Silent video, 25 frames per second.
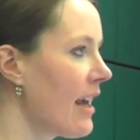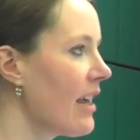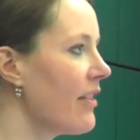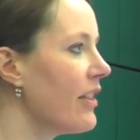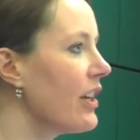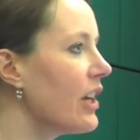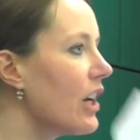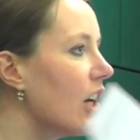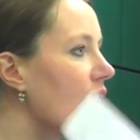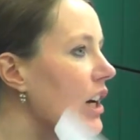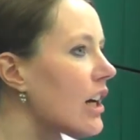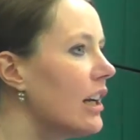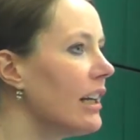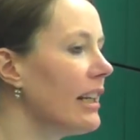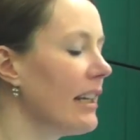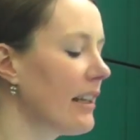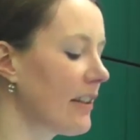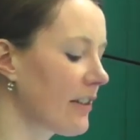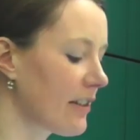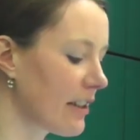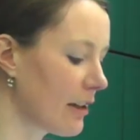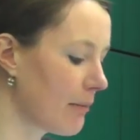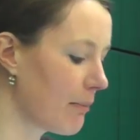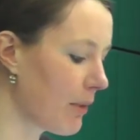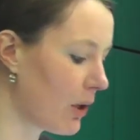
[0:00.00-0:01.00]
The
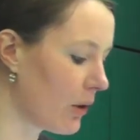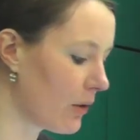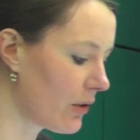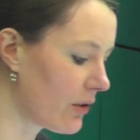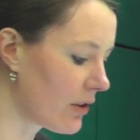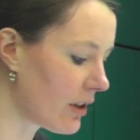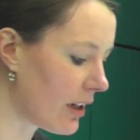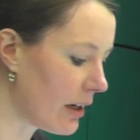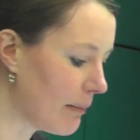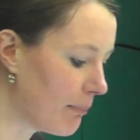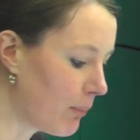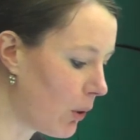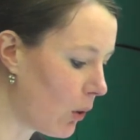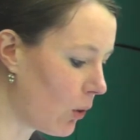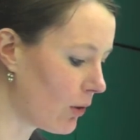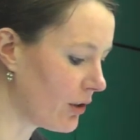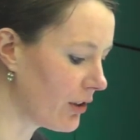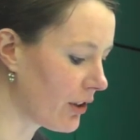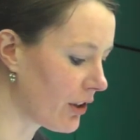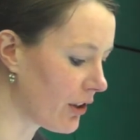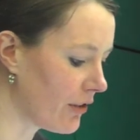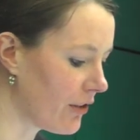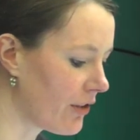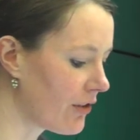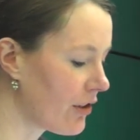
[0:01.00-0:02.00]
earliest and most
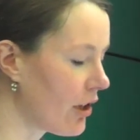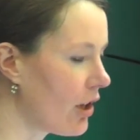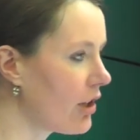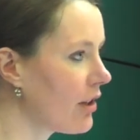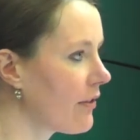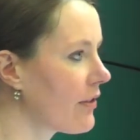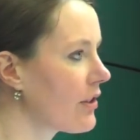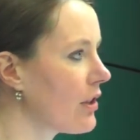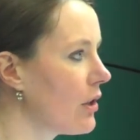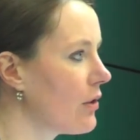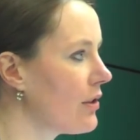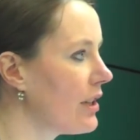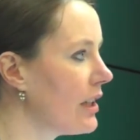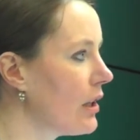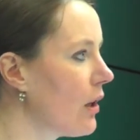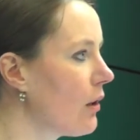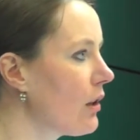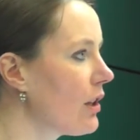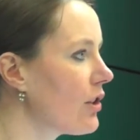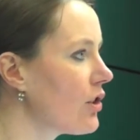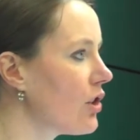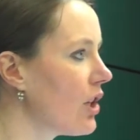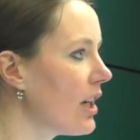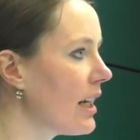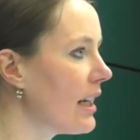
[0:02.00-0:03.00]
important concern of
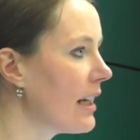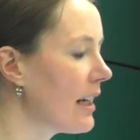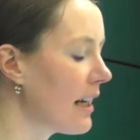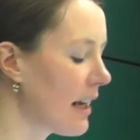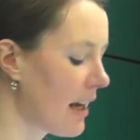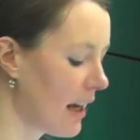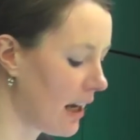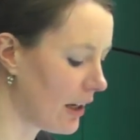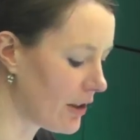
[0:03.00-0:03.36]
sociology,